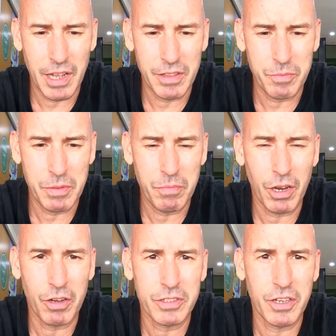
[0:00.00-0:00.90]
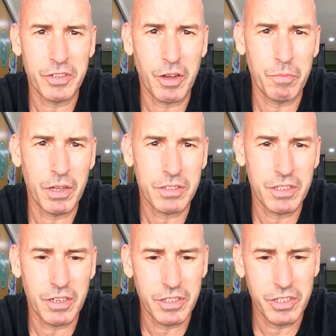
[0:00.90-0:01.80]
either been blocked or not
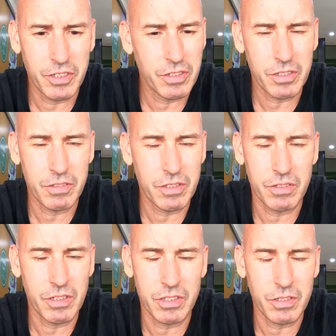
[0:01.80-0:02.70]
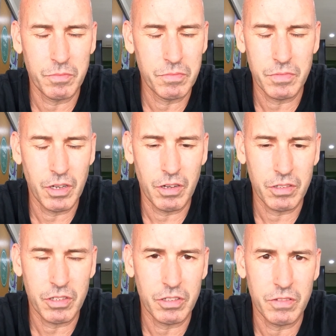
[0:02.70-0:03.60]
blocked, or you know, there's
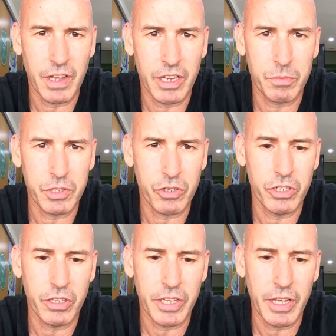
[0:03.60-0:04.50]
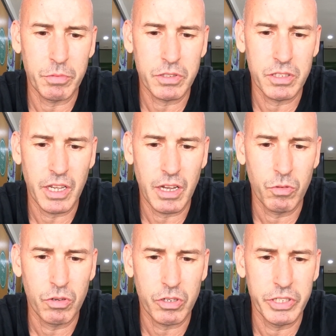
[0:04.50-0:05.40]
all sorts of arguments going on there, but
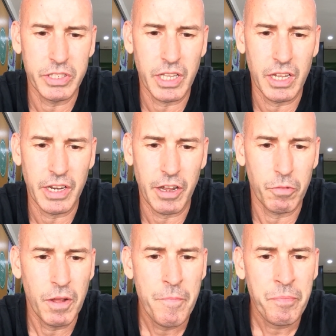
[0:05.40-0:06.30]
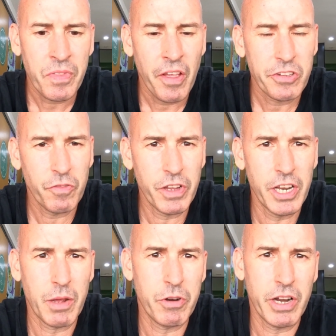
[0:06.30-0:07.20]
I won't go into that now. So
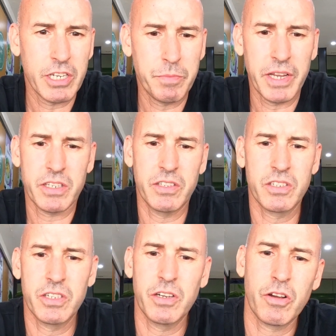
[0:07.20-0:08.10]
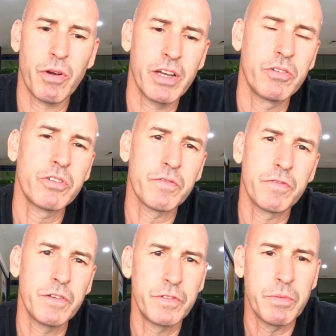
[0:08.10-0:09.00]
Vietnam are expecting to acquire
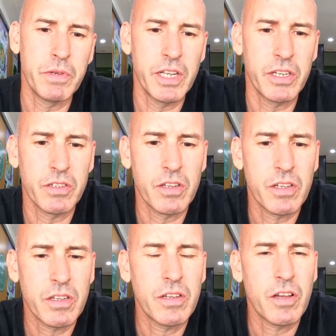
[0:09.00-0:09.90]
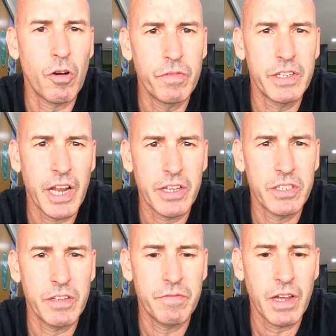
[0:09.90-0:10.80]
150 million
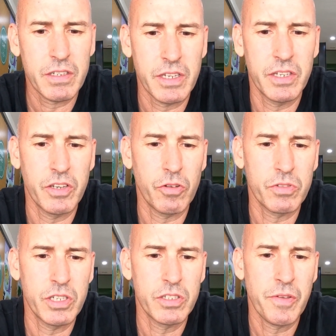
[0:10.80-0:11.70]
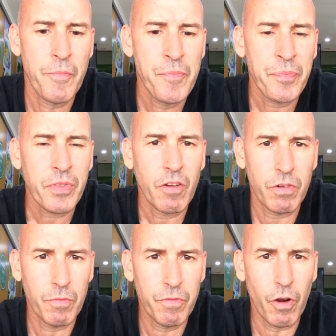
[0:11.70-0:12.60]
COVID-19 vaccine doses
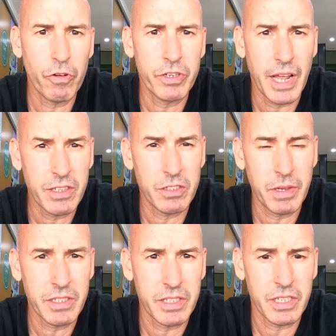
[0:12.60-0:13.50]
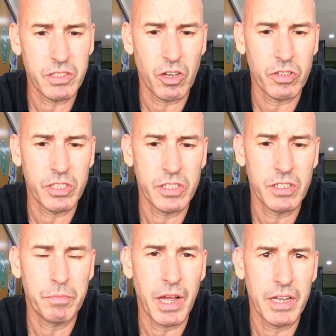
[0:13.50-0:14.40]
from foreign and domestic
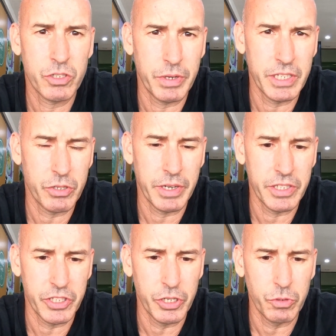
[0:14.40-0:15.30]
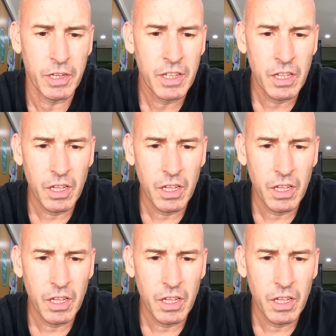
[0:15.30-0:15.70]
sources by 2022.